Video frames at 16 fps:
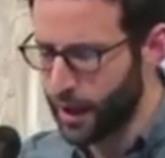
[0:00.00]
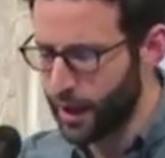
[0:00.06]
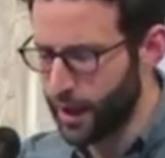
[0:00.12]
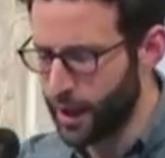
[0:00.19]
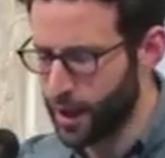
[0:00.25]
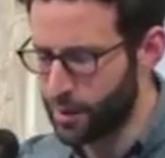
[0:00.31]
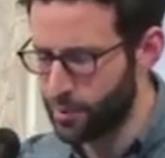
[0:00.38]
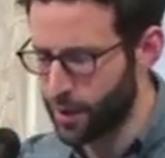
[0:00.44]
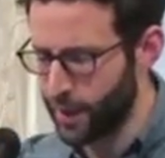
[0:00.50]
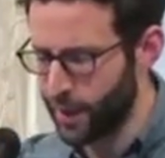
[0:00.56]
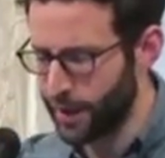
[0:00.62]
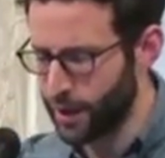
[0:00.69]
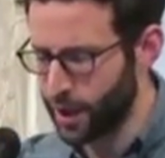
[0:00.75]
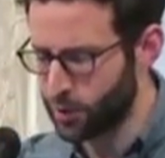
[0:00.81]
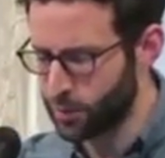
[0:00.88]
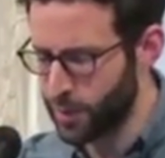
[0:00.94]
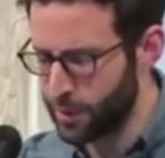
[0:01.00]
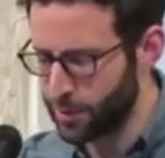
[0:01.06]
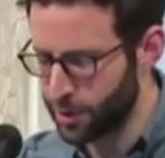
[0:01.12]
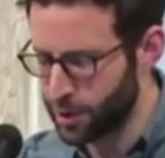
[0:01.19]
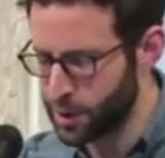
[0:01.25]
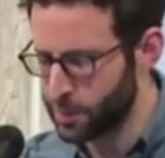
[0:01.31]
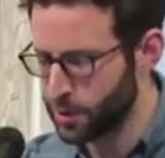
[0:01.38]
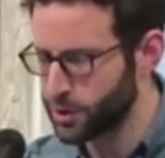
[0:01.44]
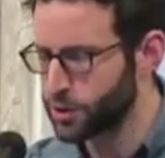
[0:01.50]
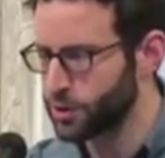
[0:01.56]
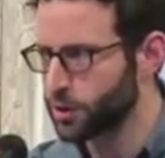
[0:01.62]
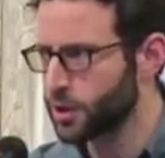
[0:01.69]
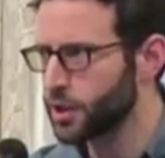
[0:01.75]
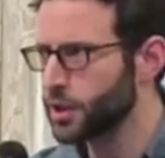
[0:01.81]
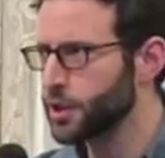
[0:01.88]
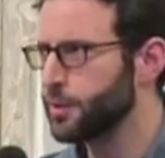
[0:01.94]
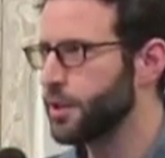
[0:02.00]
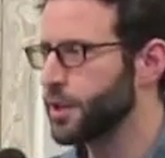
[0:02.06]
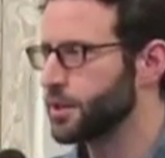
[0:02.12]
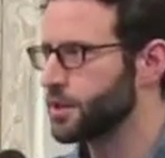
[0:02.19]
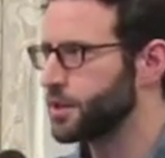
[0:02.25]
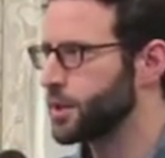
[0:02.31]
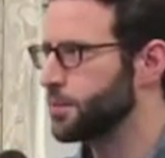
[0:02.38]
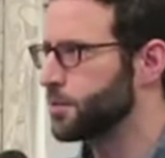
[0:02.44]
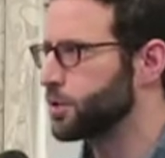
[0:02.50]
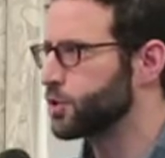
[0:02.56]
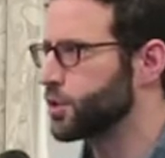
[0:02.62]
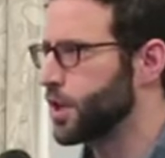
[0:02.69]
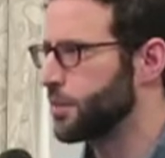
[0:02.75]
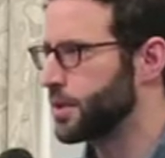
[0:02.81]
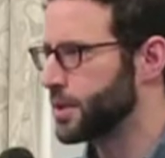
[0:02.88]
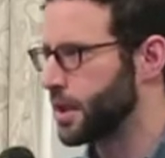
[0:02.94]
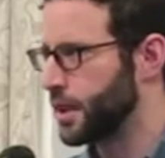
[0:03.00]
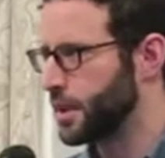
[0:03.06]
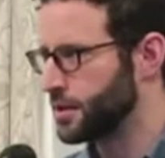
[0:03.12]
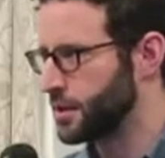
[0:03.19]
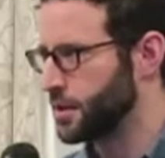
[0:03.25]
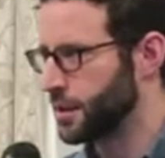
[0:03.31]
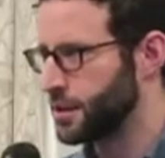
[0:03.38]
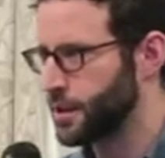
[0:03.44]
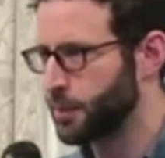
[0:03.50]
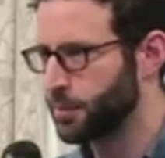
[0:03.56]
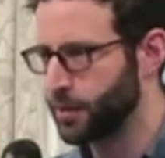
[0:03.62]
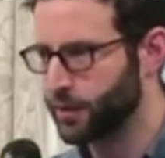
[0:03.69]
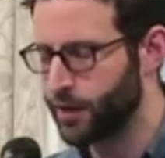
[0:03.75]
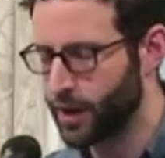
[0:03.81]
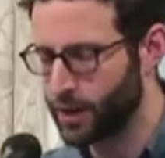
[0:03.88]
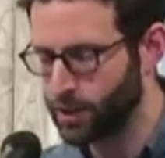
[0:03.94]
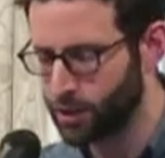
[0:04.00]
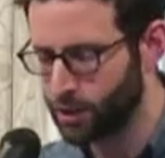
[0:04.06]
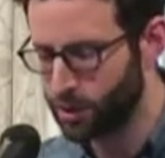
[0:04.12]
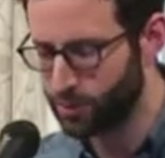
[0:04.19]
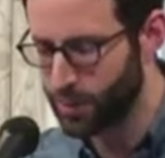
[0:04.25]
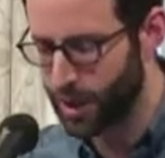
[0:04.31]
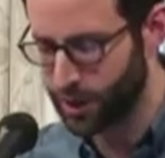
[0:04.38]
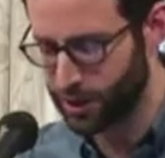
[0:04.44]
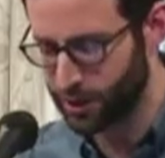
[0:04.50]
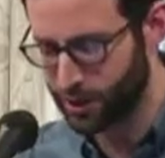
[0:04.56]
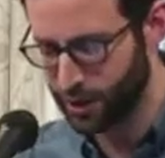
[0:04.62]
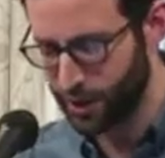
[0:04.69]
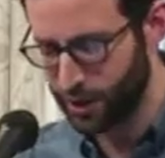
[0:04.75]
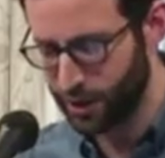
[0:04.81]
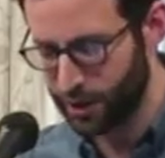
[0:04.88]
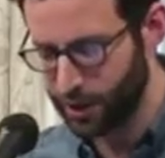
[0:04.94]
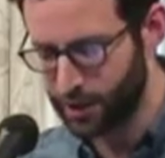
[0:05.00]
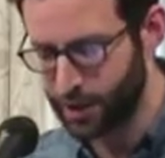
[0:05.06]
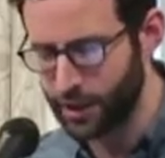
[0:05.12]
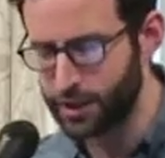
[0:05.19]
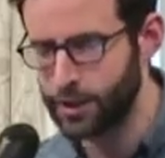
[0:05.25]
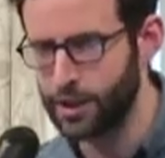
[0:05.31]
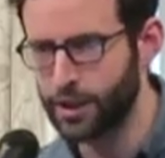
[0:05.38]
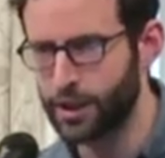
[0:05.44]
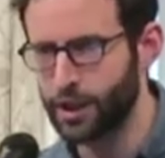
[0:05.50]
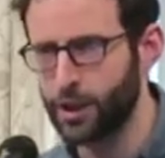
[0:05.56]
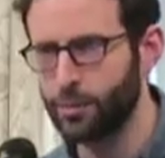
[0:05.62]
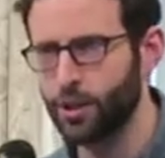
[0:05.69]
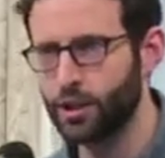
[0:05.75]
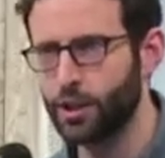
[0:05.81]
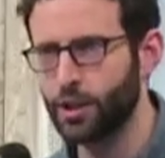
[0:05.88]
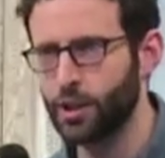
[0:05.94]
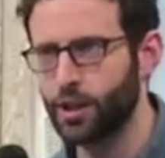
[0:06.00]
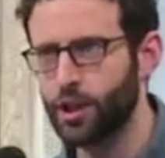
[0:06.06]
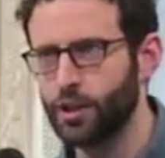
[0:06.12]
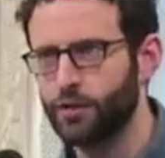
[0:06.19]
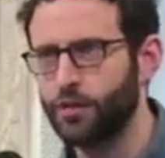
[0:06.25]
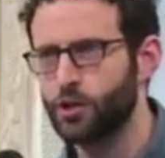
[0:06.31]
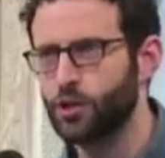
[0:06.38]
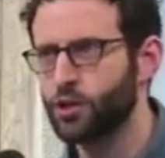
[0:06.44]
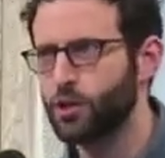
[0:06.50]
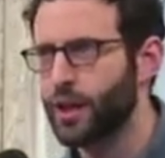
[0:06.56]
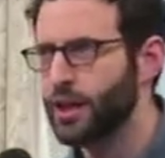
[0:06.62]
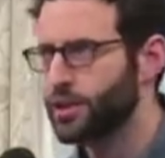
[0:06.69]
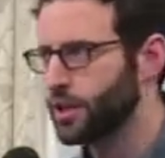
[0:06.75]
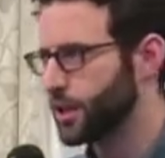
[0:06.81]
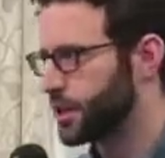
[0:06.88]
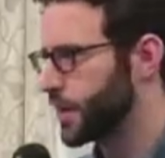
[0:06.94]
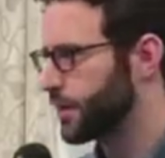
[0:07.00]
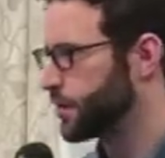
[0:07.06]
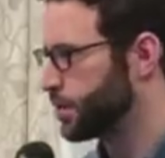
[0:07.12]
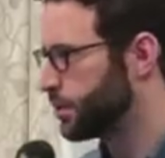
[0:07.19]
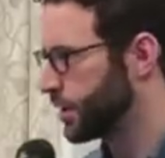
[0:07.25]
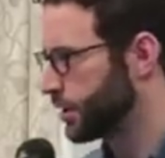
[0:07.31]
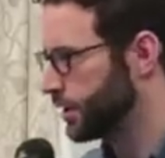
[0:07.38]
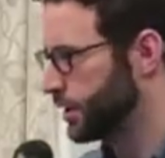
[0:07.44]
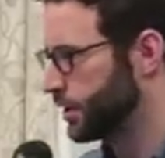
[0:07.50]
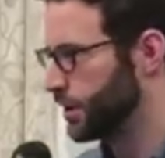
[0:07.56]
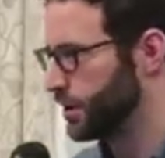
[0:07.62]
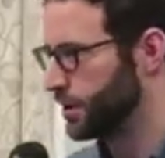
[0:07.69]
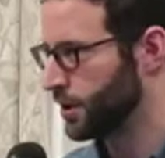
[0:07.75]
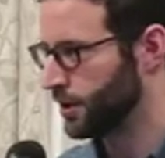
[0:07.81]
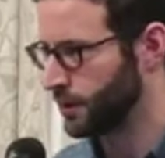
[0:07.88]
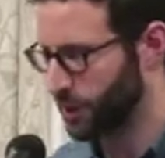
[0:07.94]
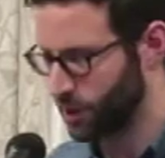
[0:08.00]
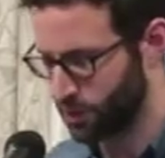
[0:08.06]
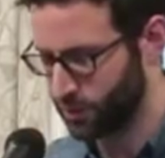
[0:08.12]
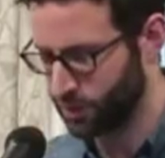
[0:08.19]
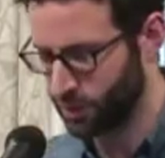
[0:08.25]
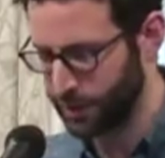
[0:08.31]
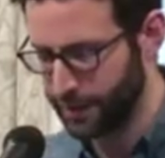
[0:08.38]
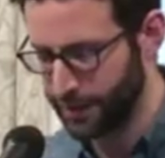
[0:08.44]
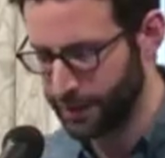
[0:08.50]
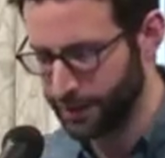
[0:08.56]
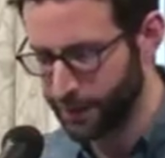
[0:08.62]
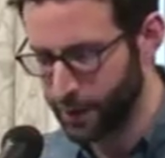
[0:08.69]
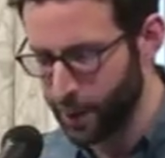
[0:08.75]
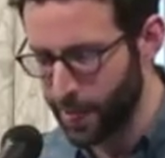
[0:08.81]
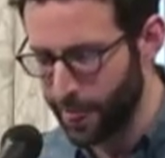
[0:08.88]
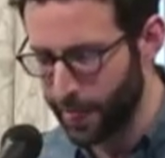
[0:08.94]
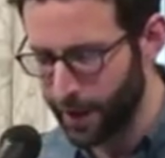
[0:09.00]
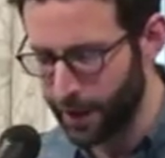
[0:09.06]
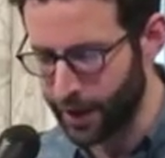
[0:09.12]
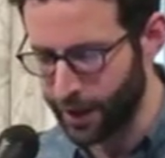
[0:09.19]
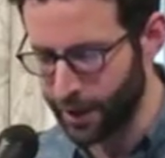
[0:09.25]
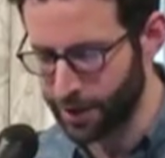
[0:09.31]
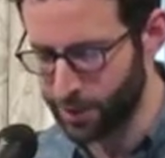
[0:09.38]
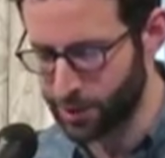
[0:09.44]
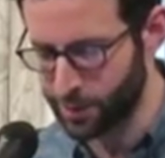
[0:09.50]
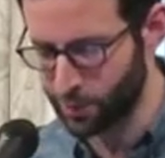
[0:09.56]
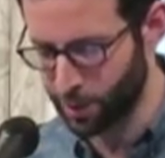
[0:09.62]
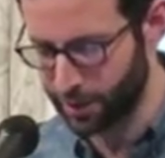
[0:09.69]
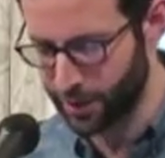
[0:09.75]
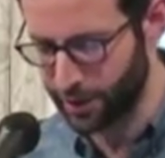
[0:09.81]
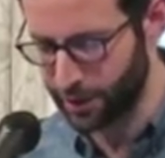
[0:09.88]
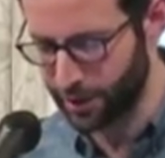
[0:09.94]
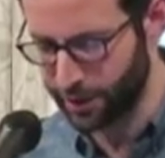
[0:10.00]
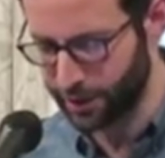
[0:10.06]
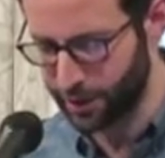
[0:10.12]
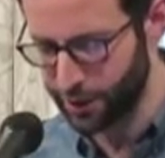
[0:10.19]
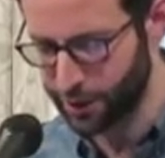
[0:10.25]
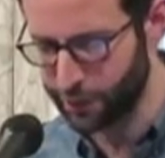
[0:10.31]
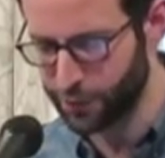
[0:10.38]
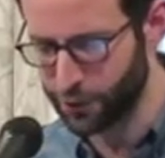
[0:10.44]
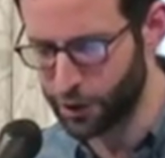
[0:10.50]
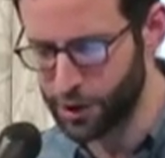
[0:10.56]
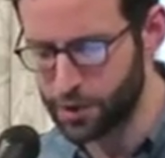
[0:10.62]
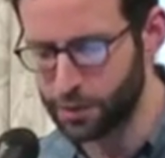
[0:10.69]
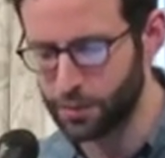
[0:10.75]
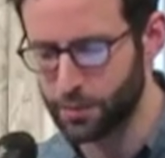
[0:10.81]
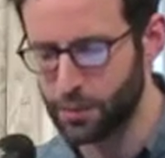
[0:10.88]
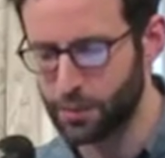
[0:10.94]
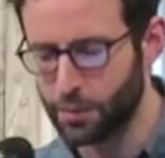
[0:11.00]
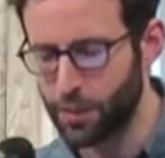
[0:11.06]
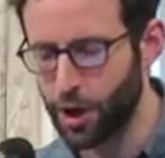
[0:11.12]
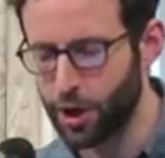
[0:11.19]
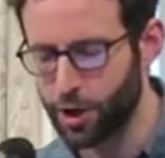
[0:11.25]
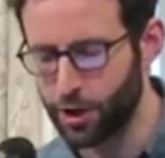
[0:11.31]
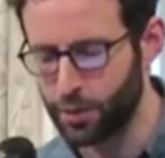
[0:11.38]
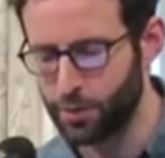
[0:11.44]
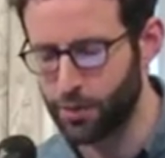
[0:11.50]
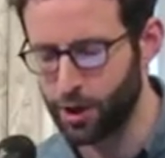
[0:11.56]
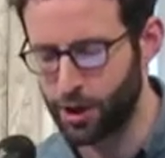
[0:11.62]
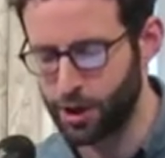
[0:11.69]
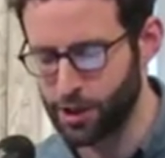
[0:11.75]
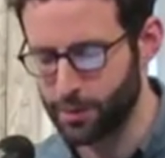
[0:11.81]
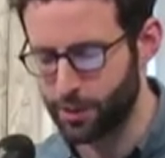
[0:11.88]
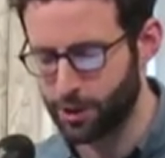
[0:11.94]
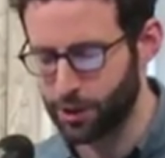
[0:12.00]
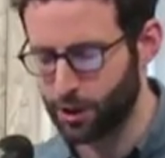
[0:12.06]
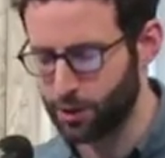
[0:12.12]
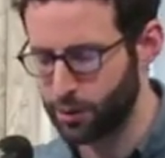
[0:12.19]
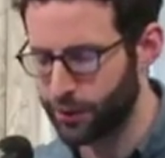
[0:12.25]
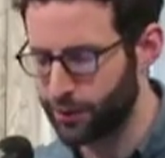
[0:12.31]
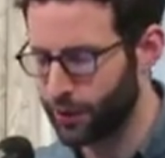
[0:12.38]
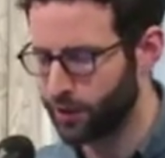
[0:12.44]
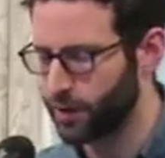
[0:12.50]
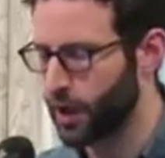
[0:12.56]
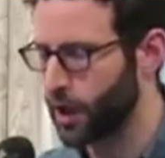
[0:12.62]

And I remember this book so clearly because it seemed to dramatize and to exemplify so much this idea about the kind of tragic inevitability of history and its morbidity. The first part of the book is about the horrific